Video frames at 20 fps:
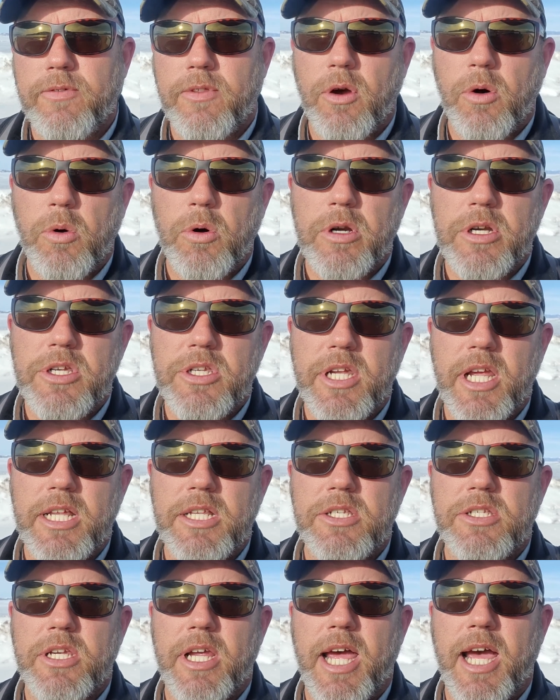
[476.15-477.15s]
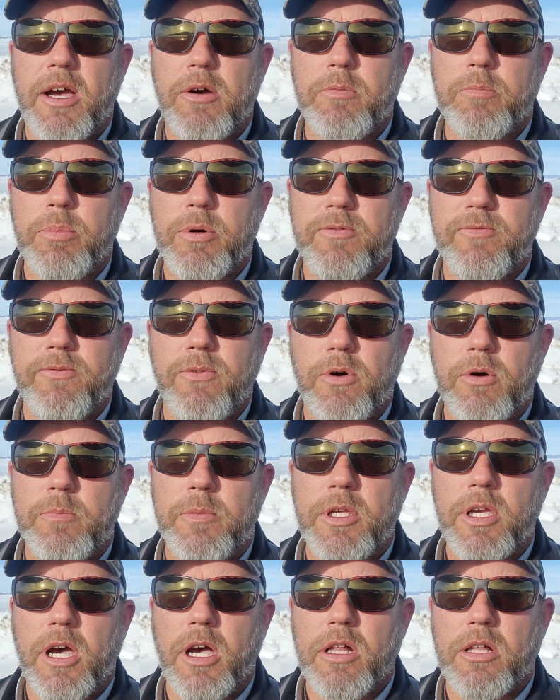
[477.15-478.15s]
The orange tends to outperform
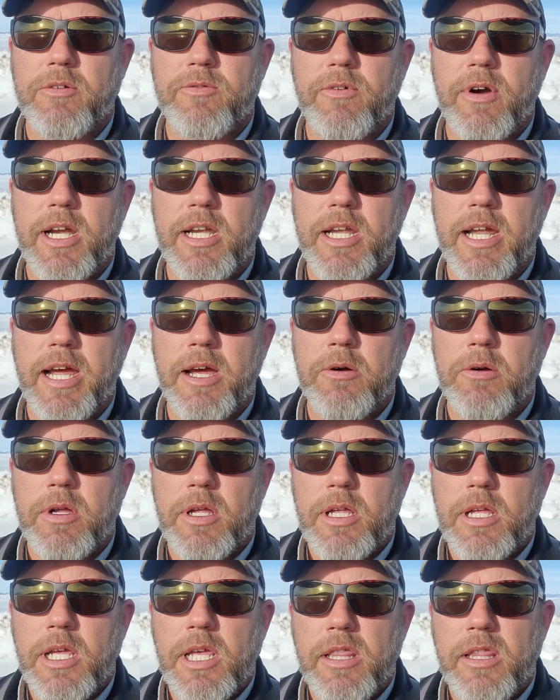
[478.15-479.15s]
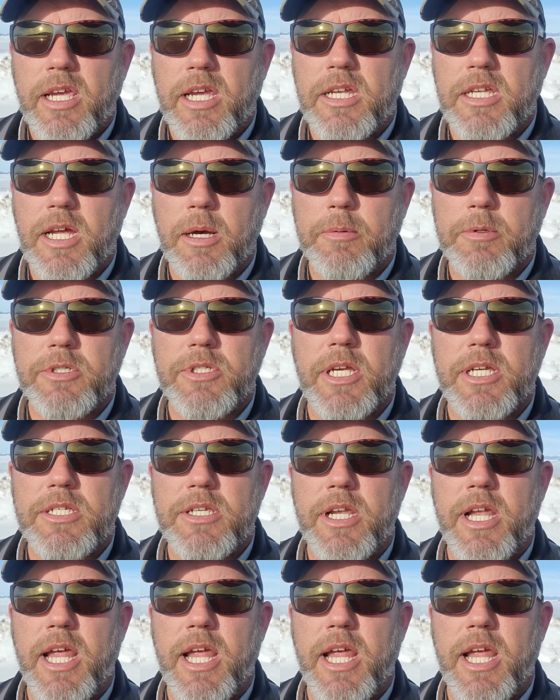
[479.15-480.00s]
the olive right now. I think it doubles as an